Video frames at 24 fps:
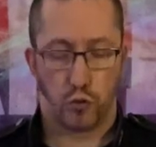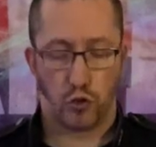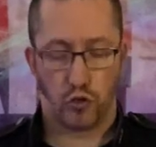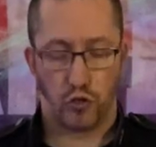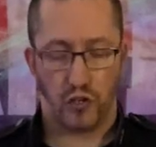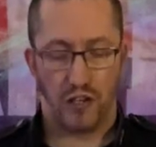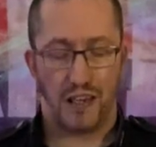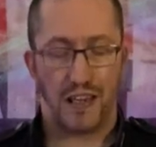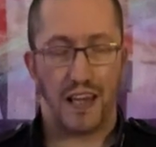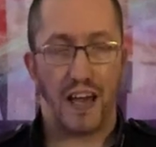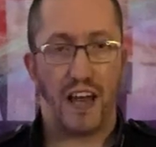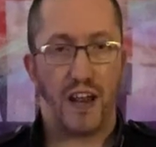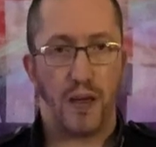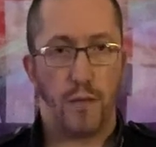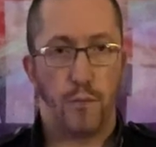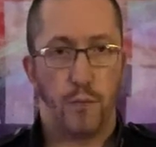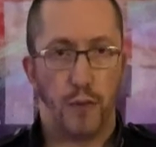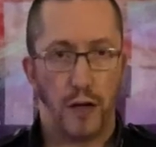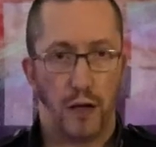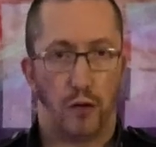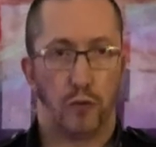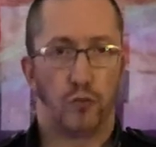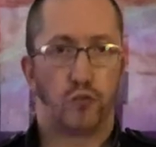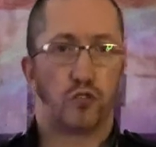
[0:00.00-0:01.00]
we're going to get it
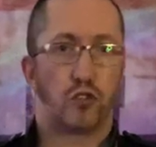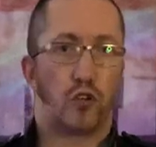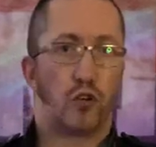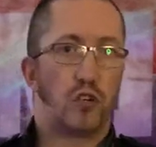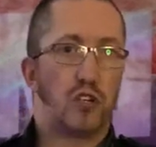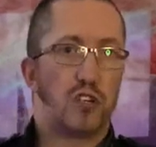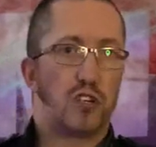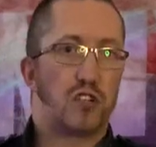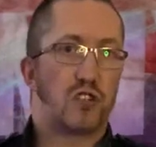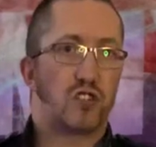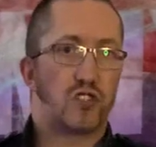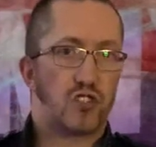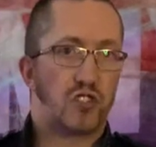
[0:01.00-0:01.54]
built so you can